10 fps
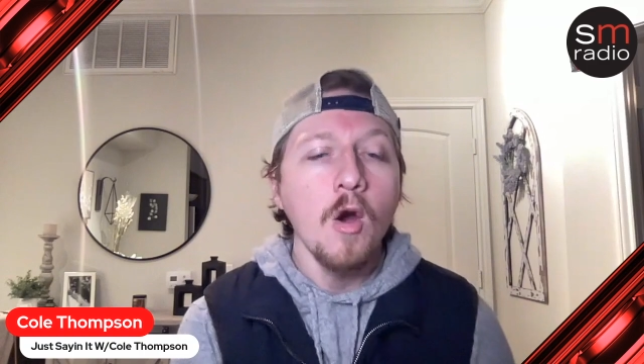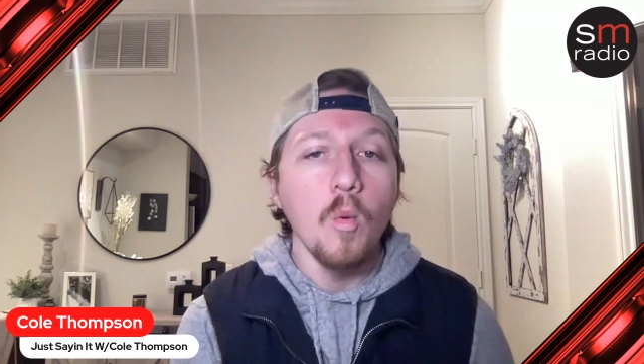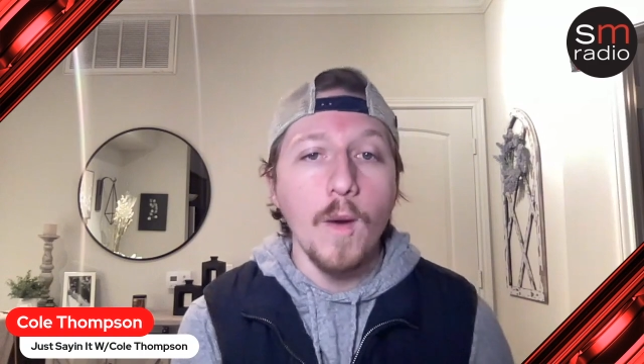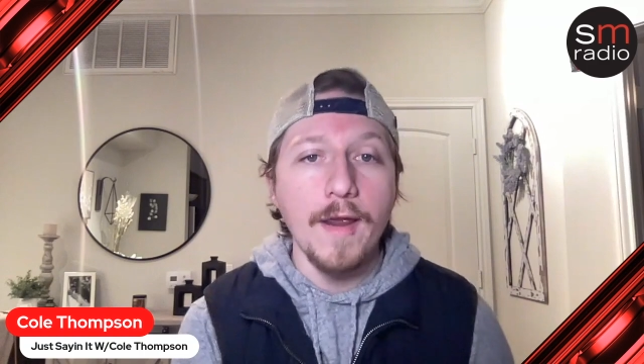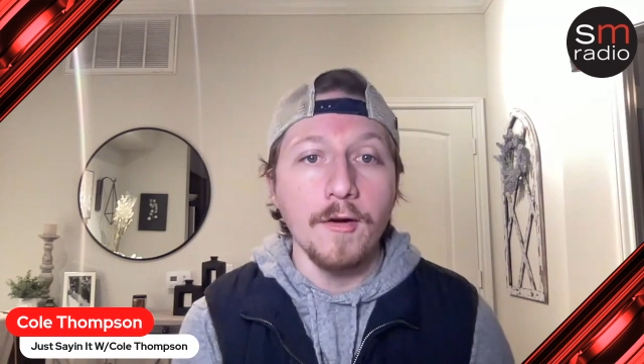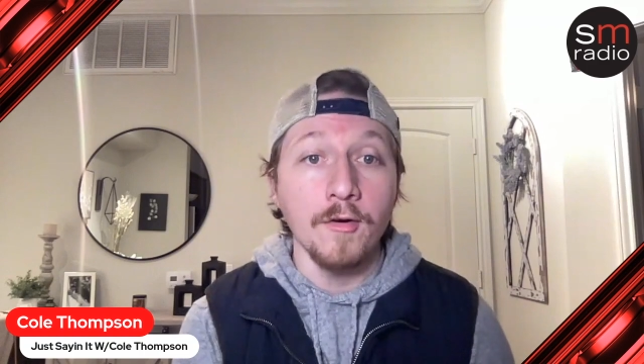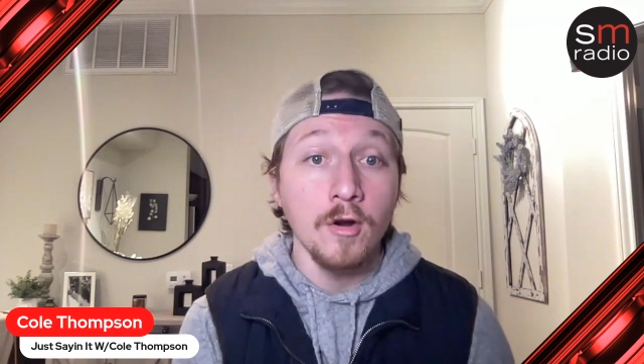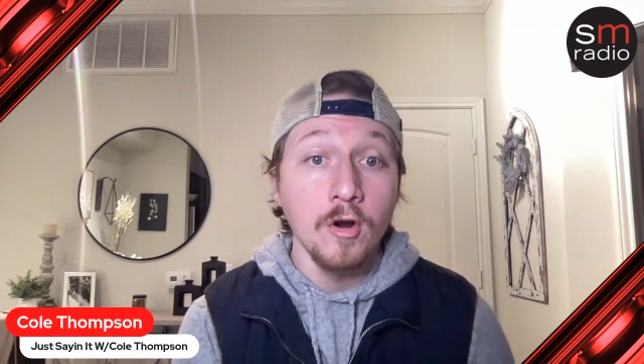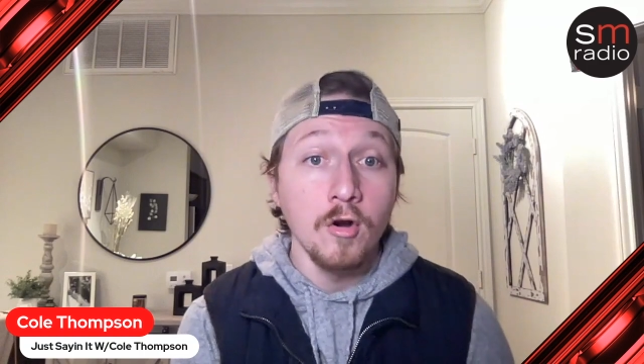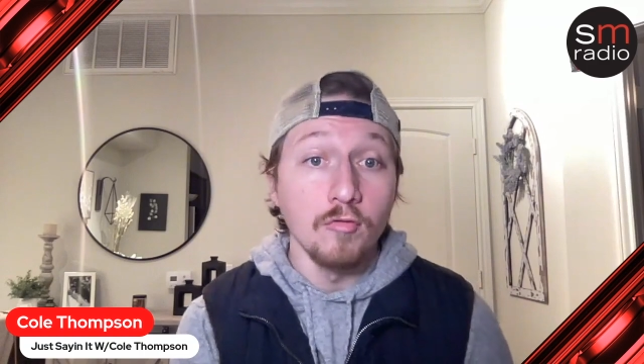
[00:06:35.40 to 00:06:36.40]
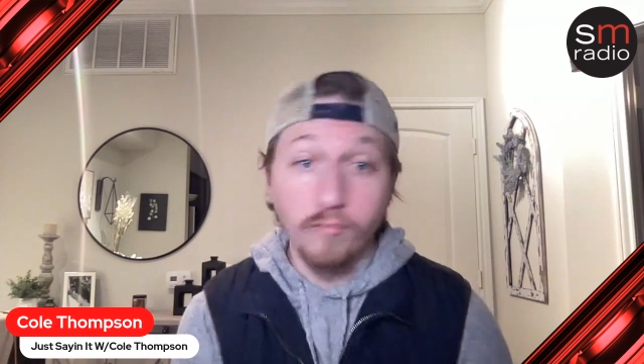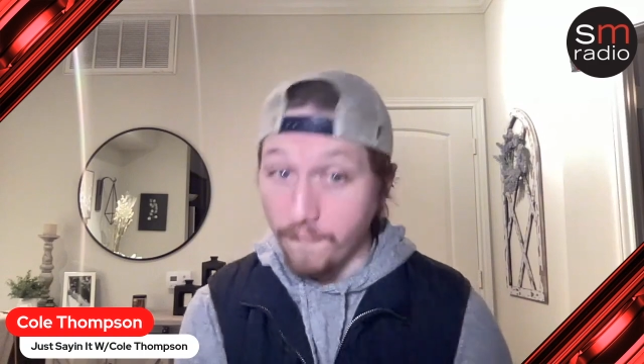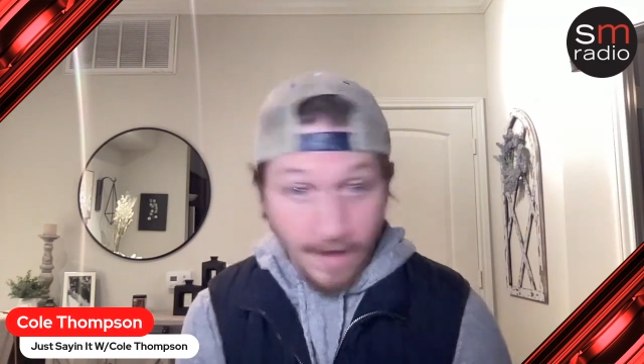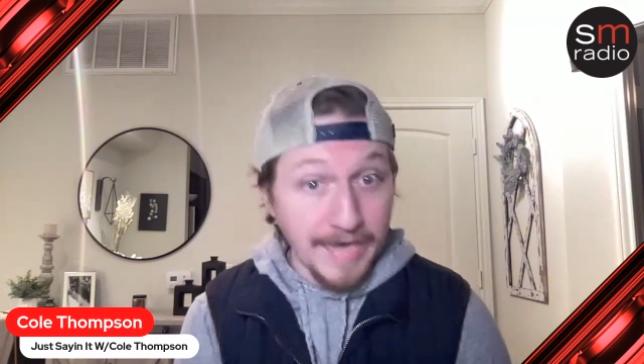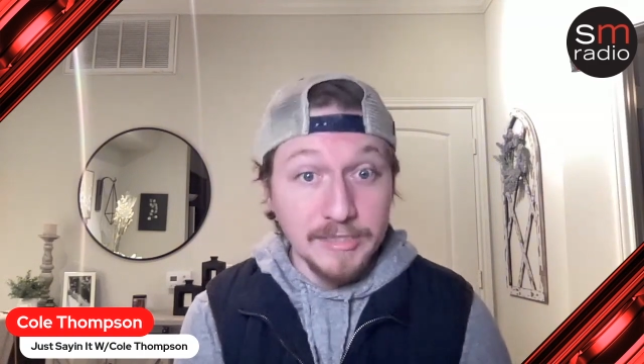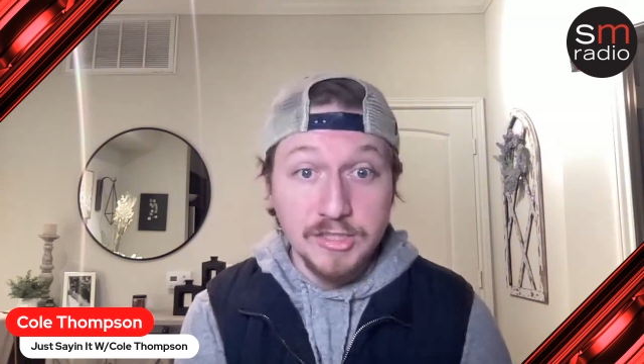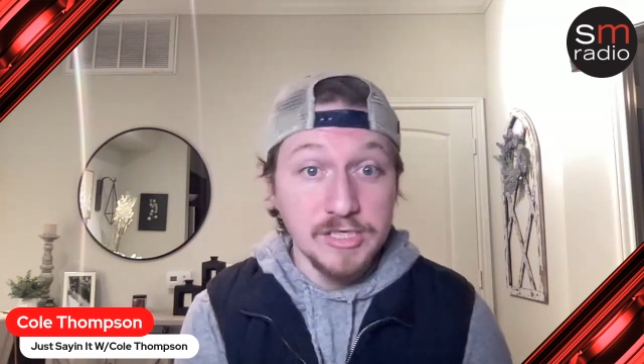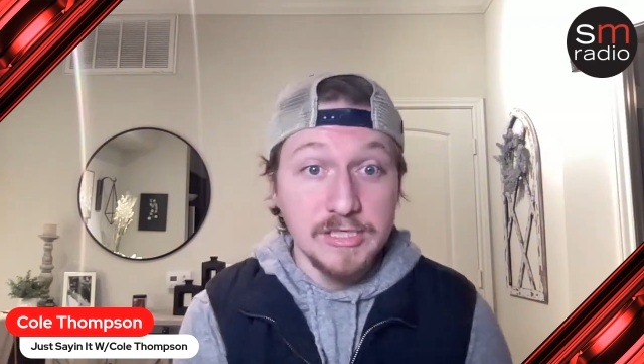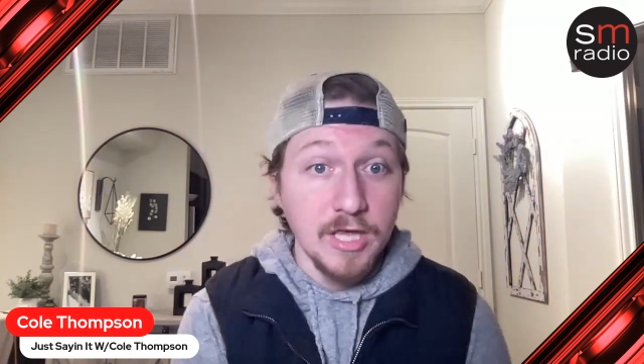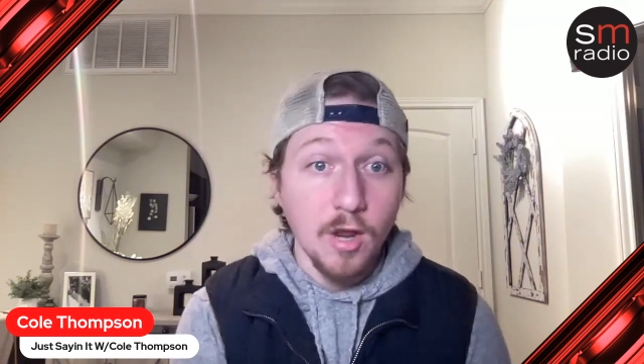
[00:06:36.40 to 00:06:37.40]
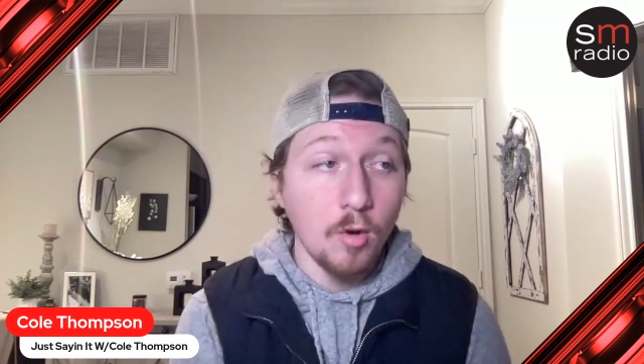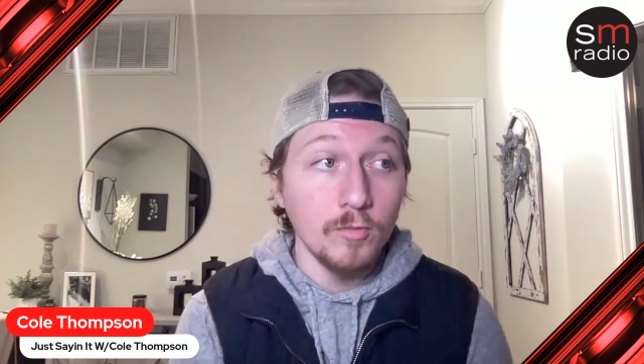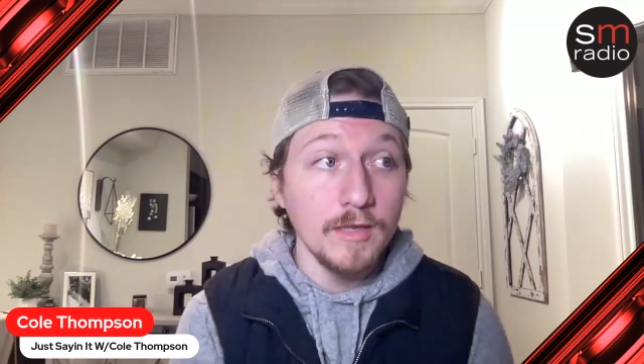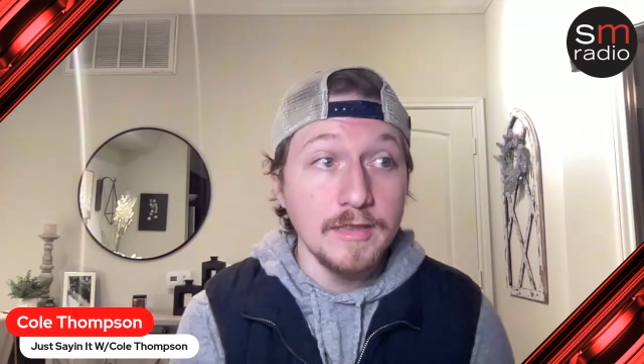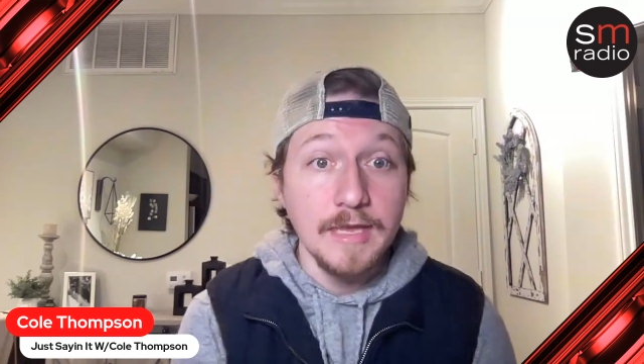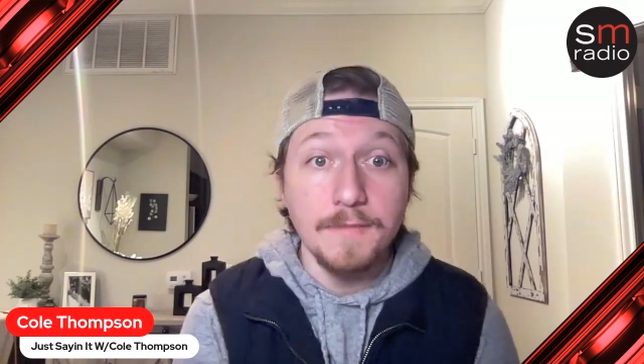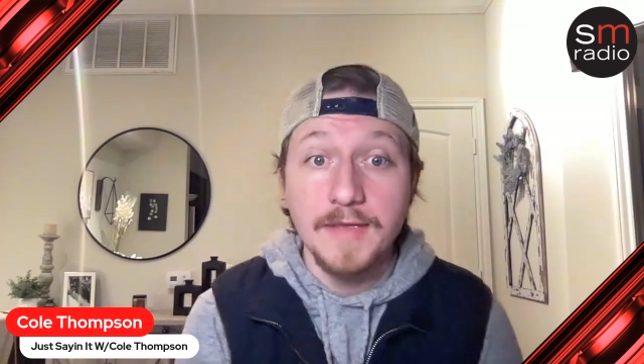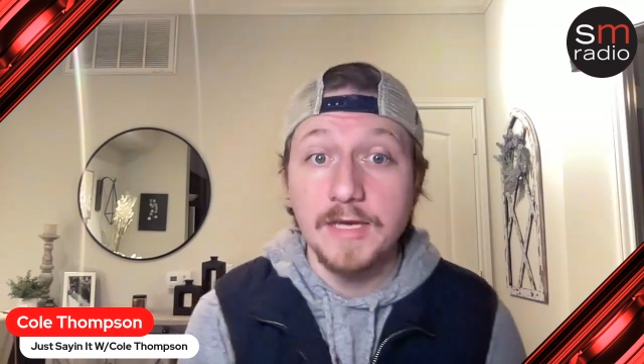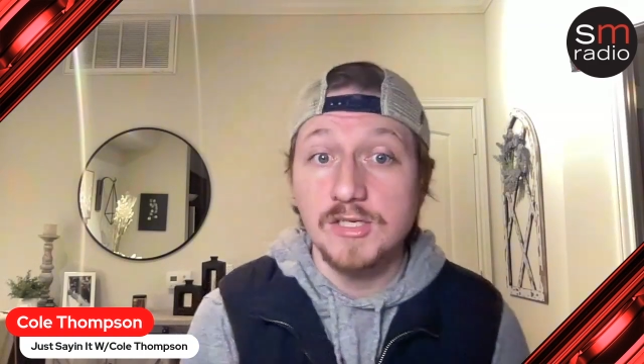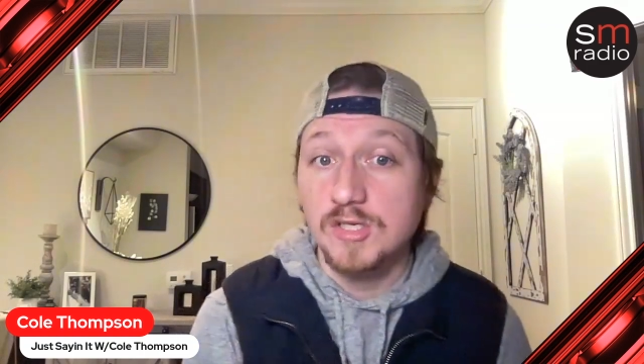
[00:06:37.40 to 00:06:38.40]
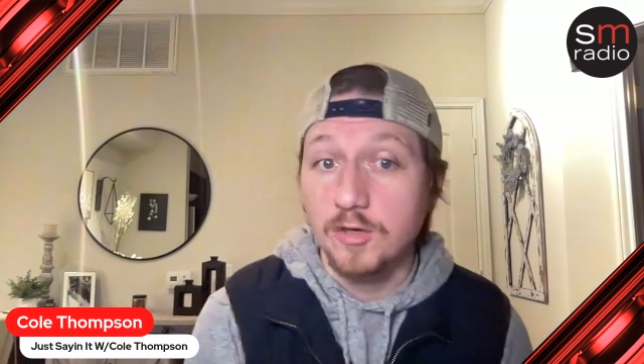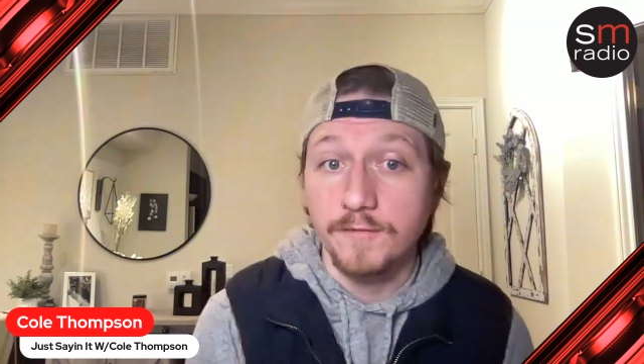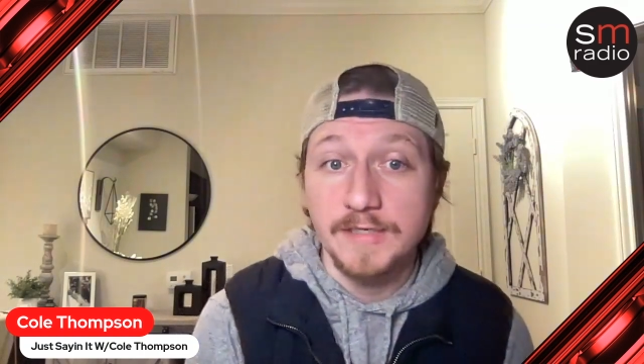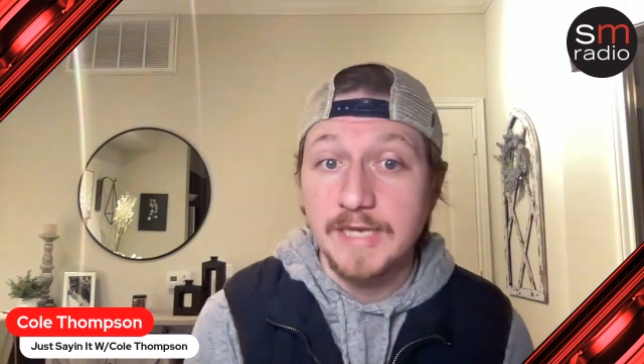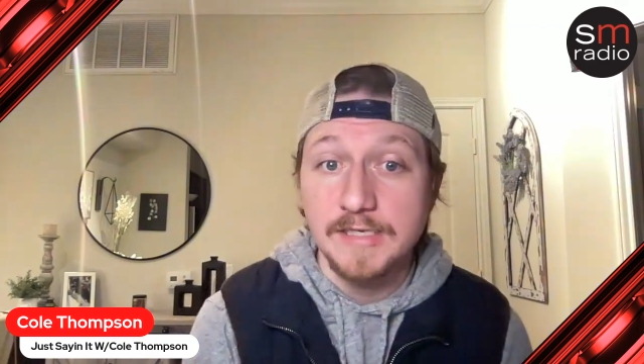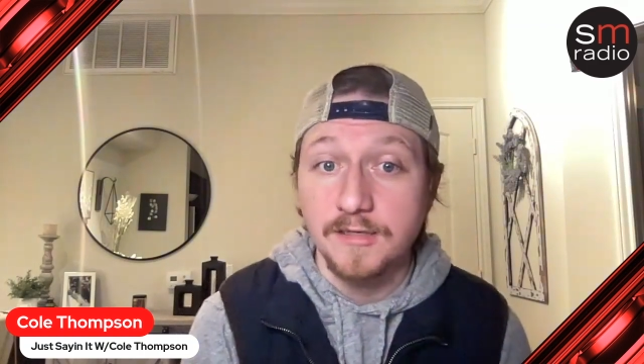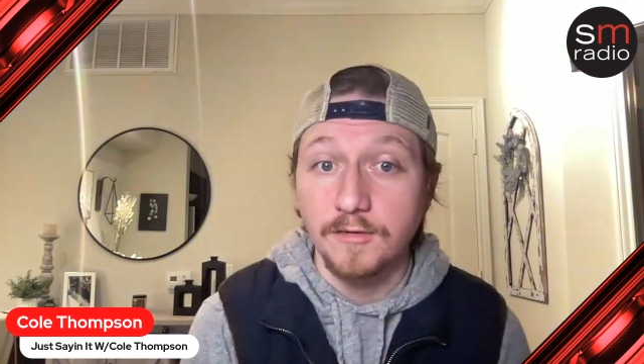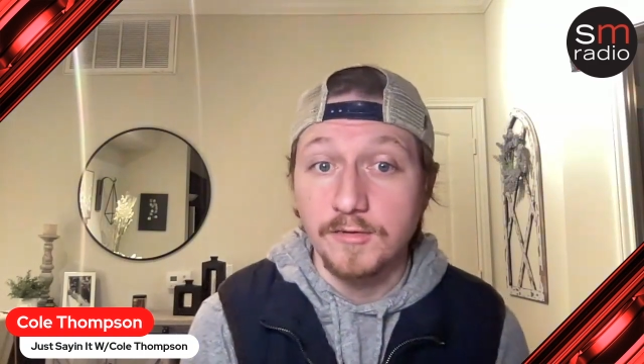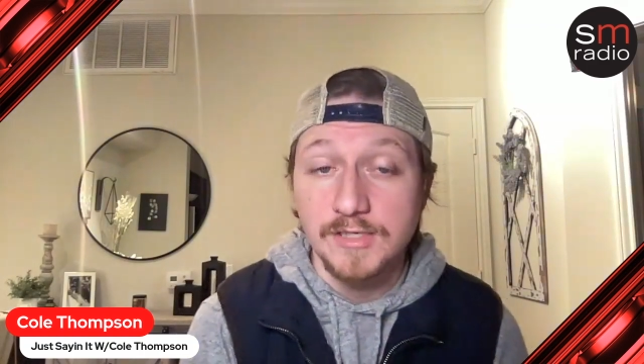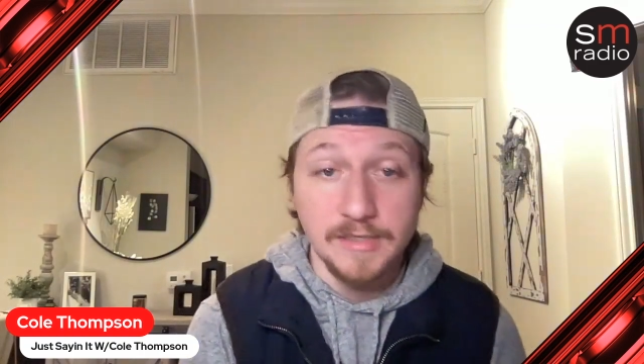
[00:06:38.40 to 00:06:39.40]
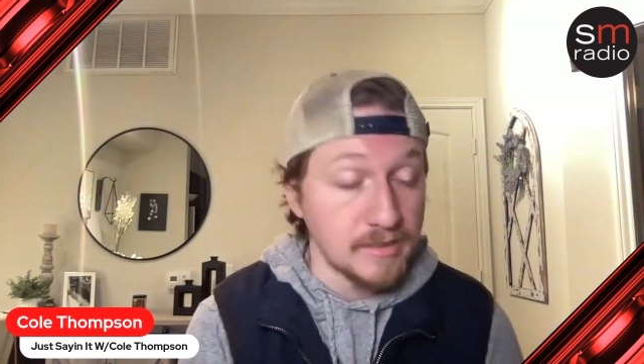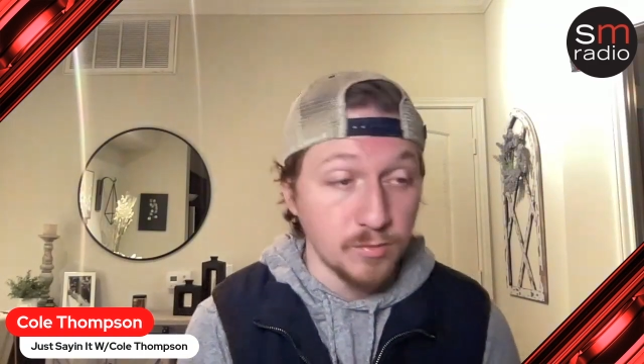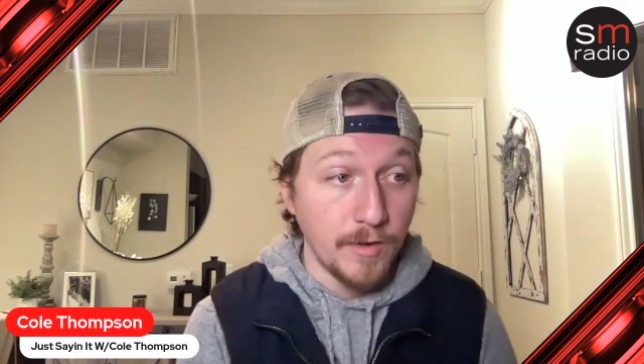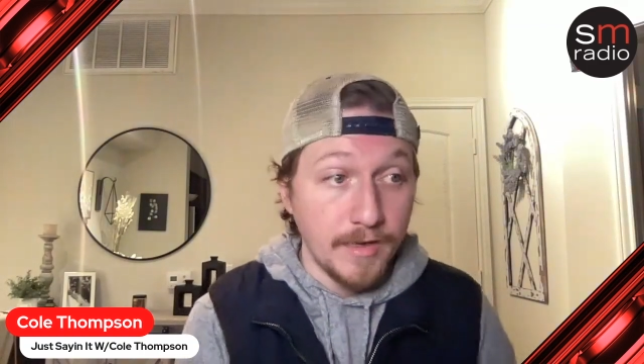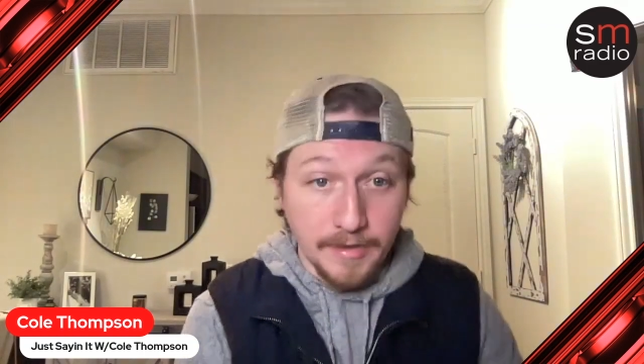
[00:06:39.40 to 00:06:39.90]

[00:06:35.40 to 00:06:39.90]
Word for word: where Revenge is the only thing being served in Tuscaloosa this week.